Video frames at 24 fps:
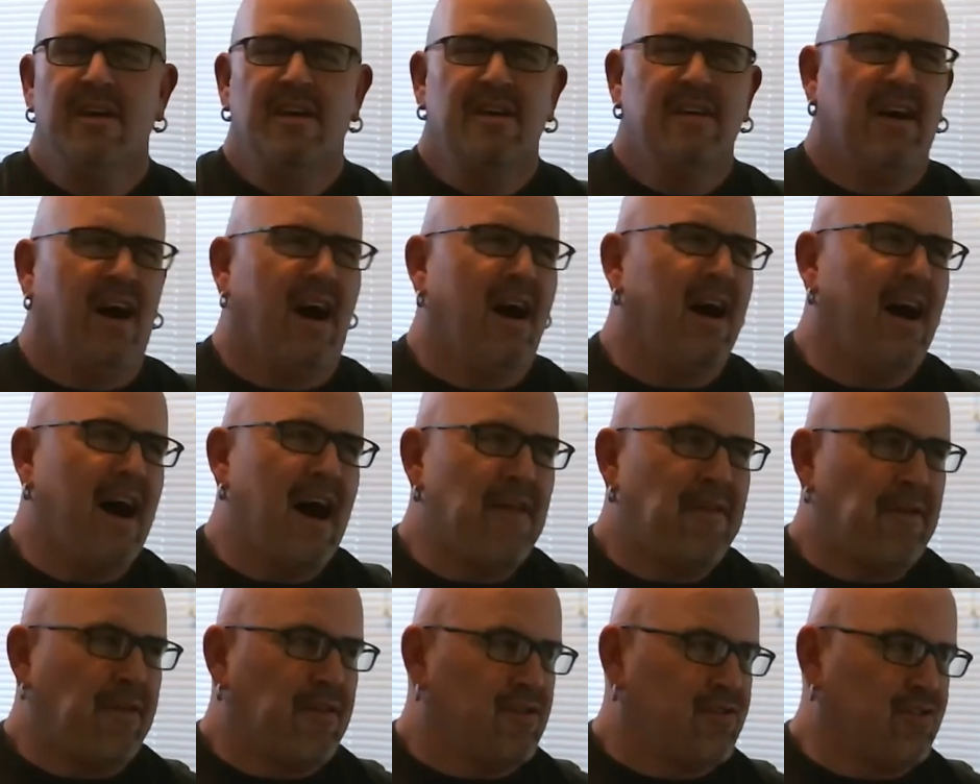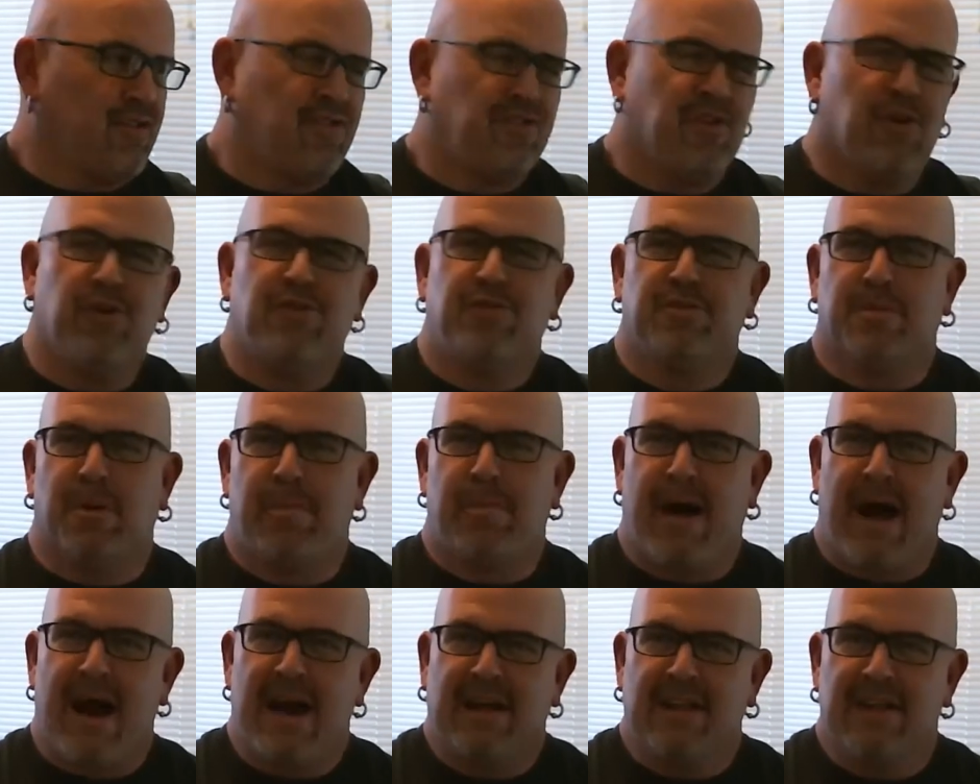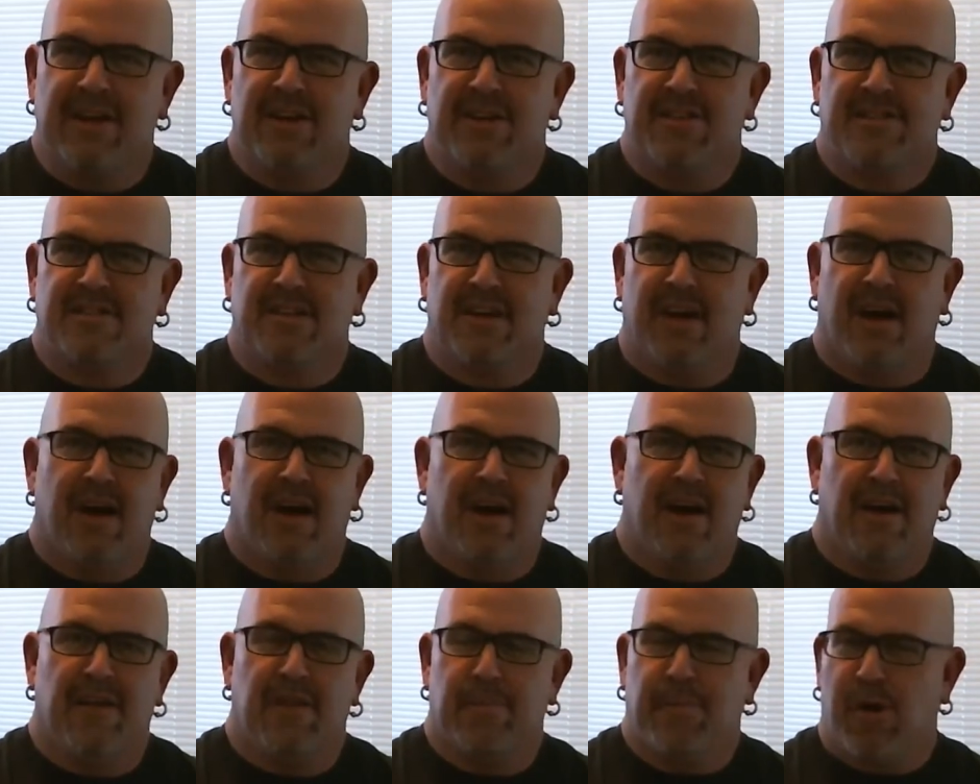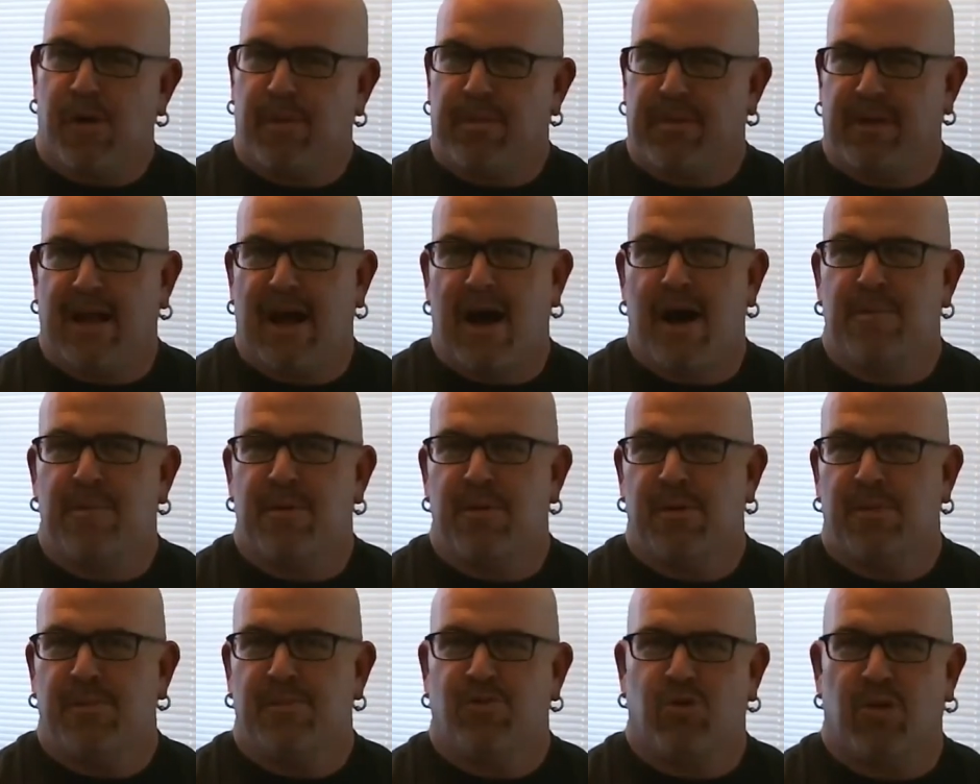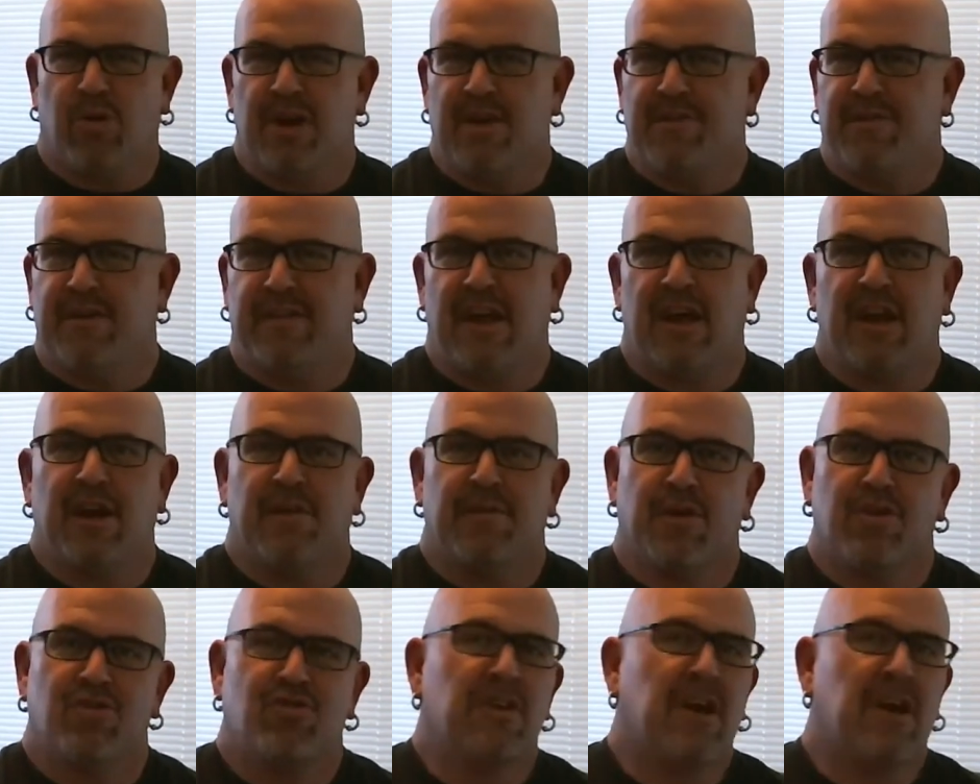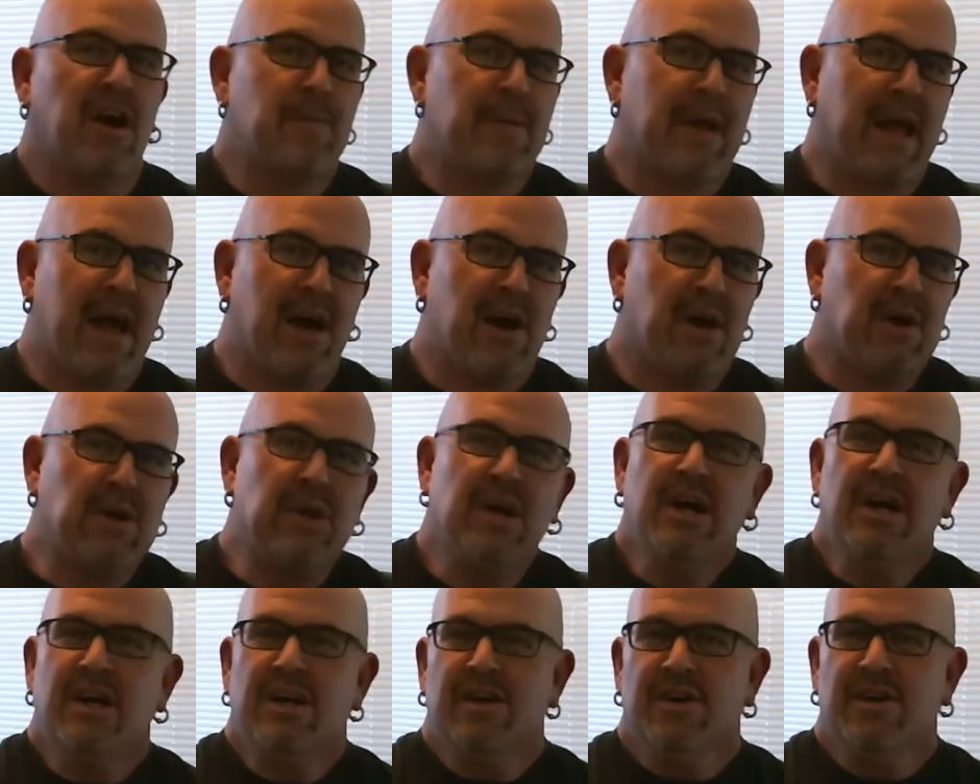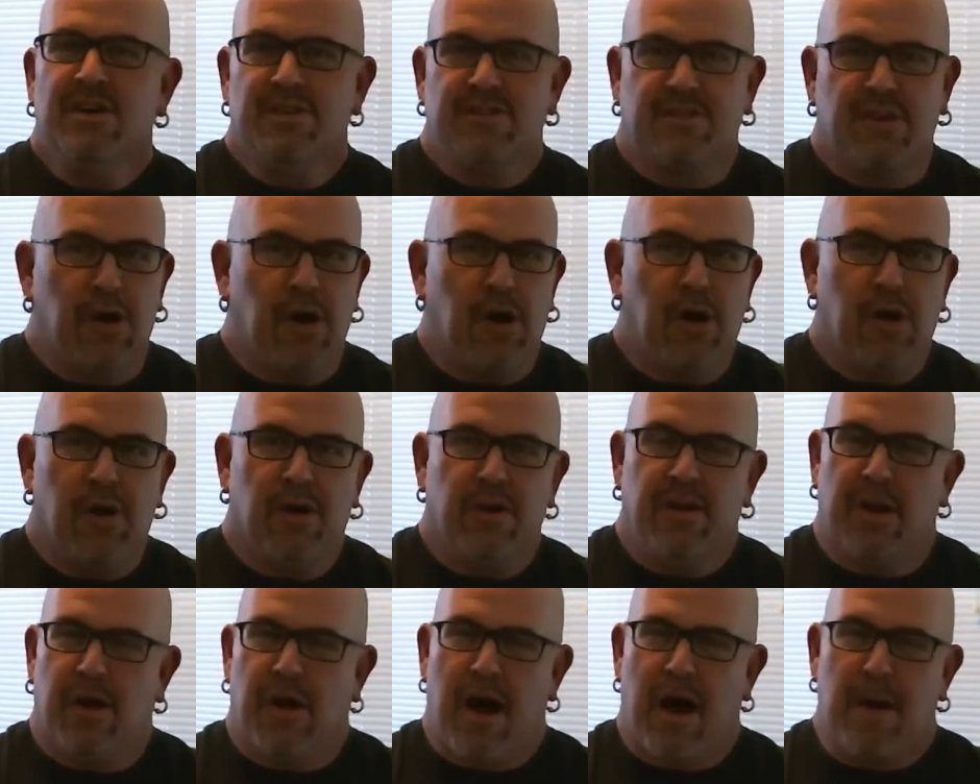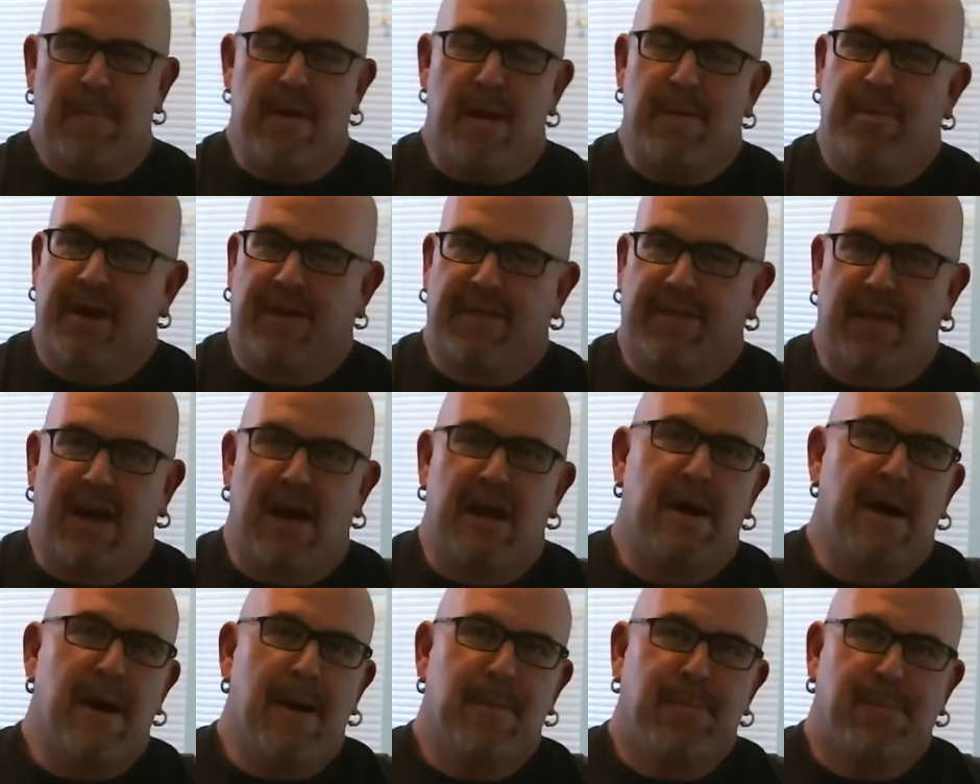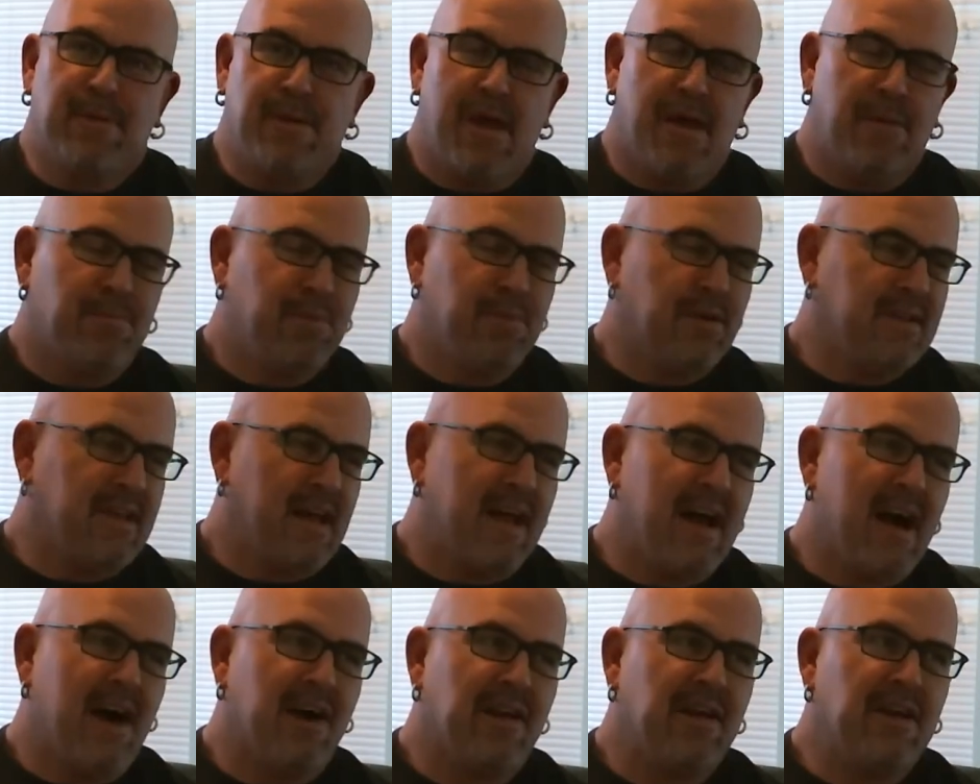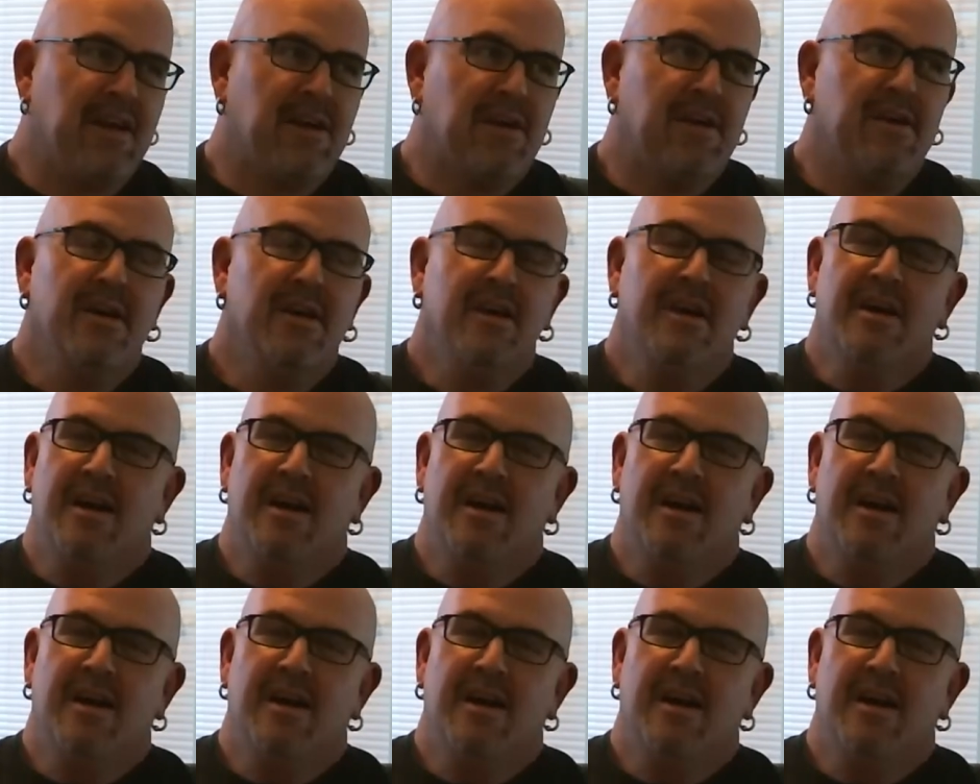I think there's a Stone Temple Pilots, the Purple album, 25th anniversary coming out. So, I may pick that up and put that out here.